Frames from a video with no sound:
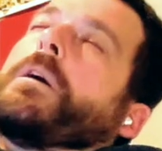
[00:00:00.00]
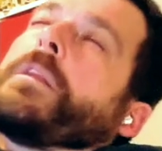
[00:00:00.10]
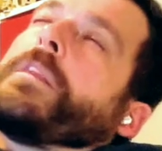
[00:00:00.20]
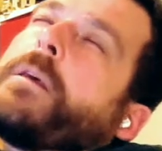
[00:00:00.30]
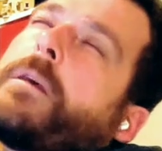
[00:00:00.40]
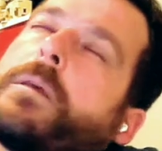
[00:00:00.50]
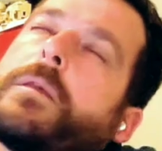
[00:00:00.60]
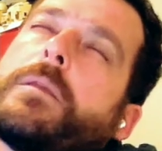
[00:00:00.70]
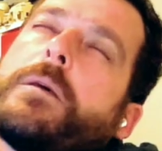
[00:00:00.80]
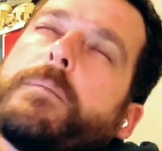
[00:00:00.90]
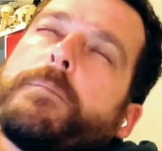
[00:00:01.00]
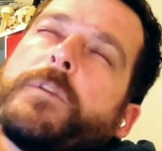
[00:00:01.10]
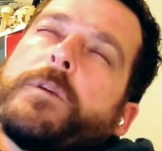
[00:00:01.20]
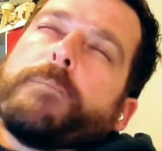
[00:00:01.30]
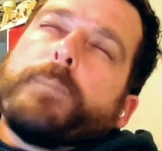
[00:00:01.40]

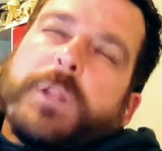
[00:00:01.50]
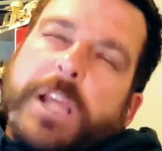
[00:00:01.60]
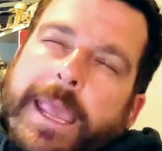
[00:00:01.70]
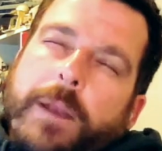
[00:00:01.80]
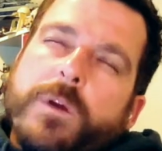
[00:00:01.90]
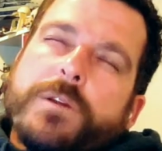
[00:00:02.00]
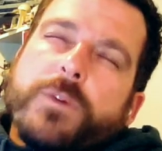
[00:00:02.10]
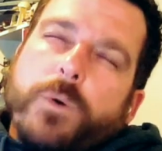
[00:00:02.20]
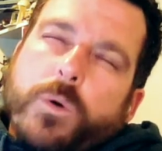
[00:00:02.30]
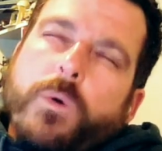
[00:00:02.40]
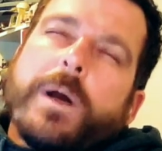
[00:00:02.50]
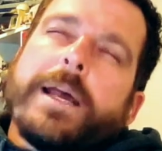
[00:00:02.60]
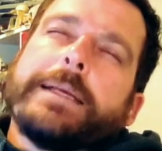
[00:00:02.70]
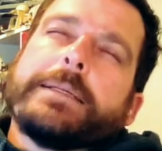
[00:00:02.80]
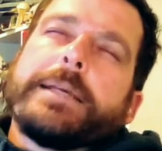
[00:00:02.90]
The plan was
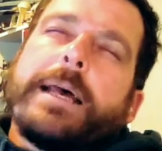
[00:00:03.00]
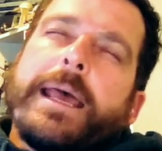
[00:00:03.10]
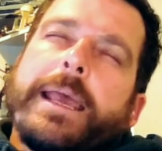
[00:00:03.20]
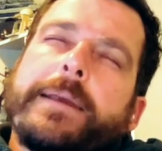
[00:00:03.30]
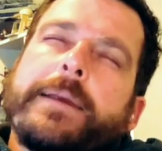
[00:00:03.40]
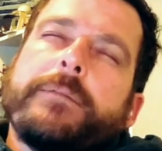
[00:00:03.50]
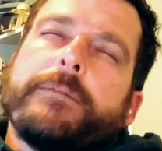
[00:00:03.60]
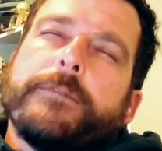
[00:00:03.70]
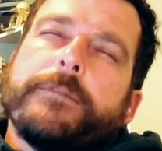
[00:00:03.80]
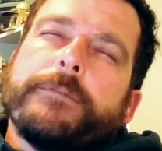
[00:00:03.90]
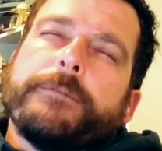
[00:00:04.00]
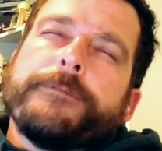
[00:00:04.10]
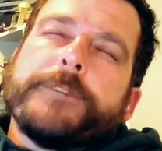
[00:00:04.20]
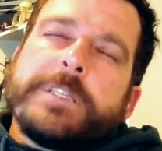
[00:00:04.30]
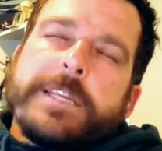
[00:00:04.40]
always a
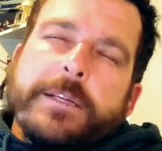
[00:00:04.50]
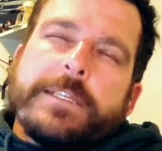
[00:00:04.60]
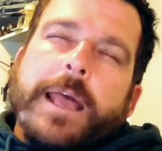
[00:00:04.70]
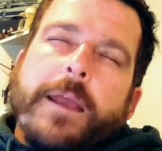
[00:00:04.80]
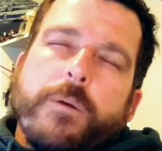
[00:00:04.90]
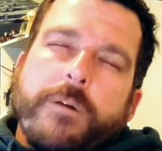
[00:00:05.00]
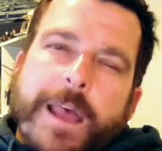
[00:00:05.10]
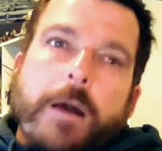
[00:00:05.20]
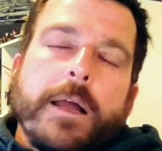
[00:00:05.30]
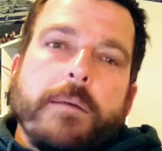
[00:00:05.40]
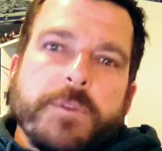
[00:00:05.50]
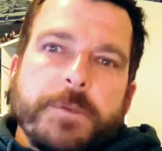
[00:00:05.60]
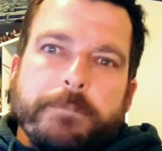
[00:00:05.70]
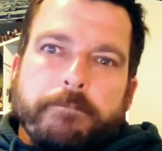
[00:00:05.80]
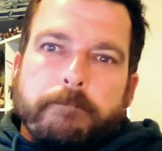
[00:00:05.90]
facilitator of
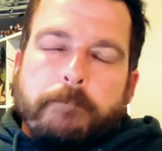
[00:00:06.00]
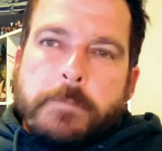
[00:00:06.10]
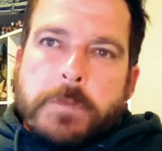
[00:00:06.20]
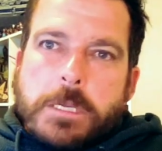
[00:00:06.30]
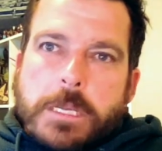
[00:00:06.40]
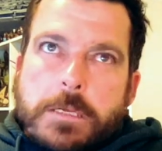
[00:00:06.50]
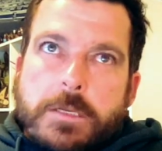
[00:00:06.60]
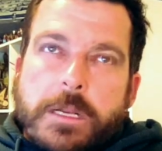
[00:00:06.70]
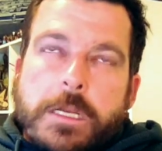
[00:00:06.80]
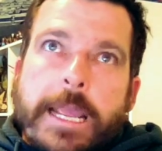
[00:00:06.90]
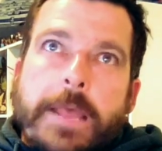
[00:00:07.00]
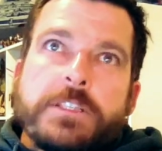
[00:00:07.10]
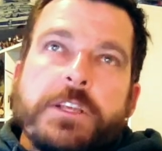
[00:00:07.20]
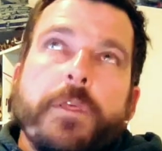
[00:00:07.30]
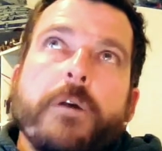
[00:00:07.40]
outcomes.
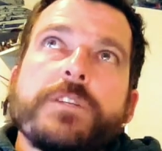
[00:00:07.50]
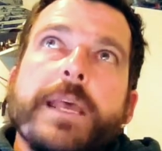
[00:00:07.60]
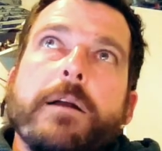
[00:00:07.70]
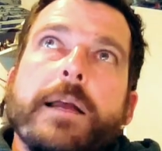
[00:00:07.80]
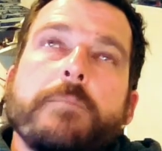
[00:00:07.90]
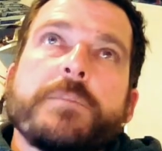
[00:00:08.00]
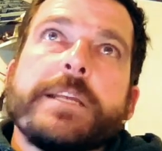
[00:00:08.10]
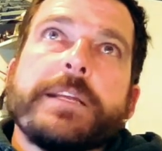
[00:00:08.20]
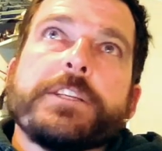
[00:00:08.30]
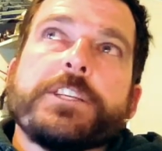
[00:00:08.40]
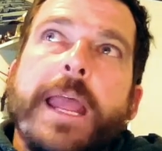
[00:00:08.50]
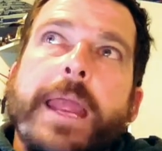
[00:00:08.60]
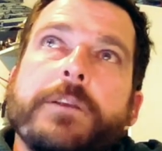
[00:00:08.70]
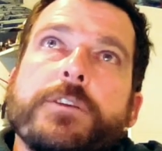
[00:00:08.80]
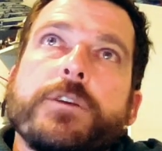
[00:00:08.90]
So those outcomes need to
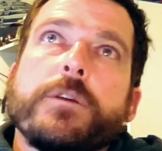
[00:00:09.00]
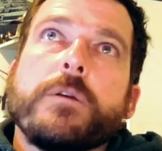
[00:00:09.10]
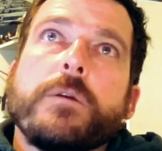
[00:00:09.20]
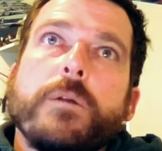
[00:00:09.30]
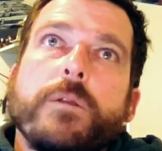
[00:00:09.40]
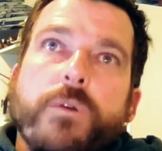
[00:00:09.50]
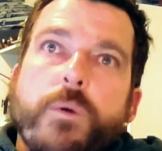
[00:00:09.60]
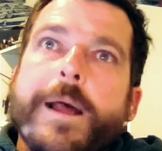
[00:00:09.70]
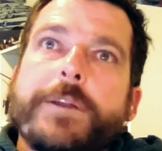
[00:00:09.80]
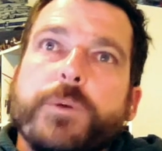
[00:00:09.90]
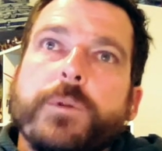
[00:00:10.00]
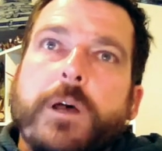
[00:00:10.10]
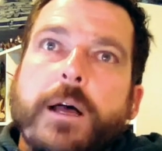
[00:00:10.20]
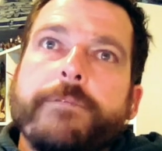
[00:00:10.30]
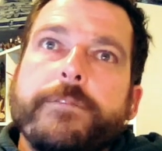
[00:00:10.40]
change throughout your
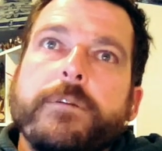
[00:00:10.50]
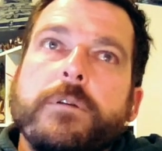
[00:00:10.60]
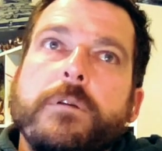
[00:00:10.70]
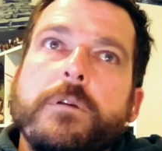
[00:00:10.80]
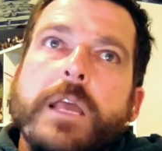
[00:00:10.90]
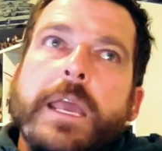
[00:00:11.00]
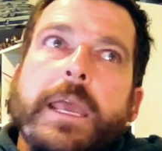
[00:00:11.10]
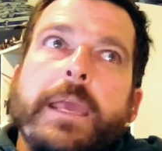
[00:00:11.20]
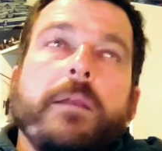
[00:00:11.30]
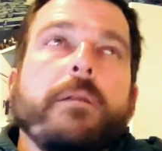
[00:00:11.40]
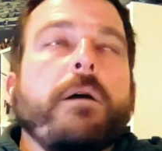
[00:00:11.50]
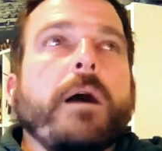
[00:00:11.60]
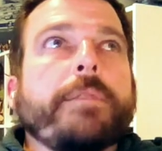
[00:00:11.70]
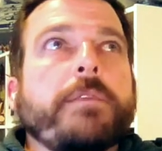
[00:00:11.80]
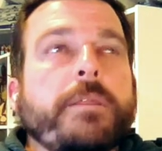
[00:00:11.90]
life. And
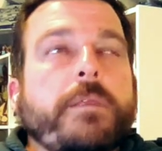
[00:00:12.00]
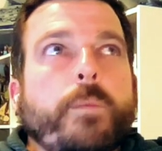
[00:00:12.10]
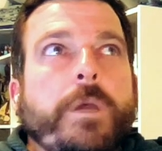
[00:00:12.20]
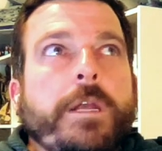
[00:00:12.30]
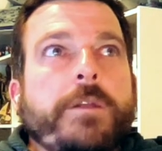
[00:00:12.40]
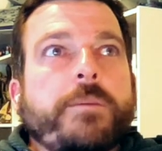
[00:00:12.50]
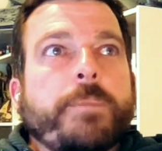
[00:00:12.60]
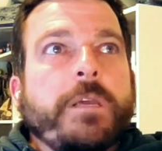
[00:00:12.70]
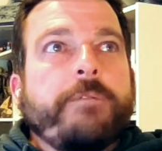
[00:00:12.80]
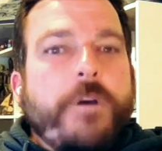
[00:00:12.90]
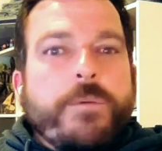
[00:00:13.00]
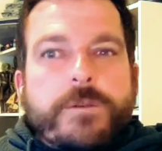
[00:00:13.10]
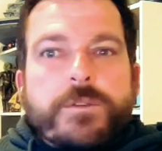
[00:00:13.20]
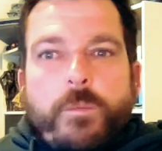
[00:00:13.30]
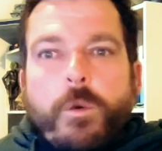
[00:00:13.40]
I think that we need to be
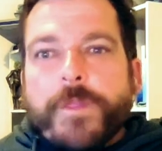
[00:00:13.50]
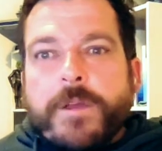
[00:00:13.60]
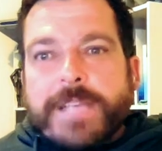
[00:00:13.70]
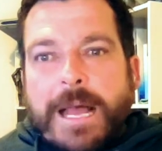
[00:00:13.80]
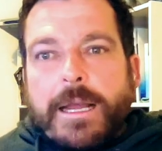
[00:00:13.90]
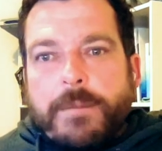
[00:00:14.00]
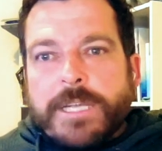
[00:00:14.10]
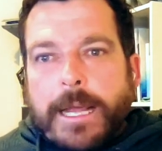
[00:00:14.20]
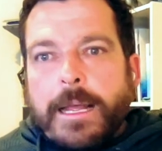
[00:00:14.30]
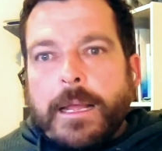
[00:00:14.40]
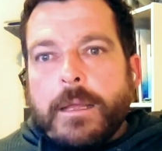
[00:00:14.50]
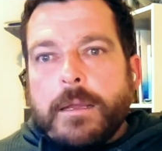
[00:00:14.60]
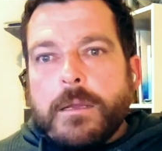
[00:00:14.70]
focused on what those outcomes are.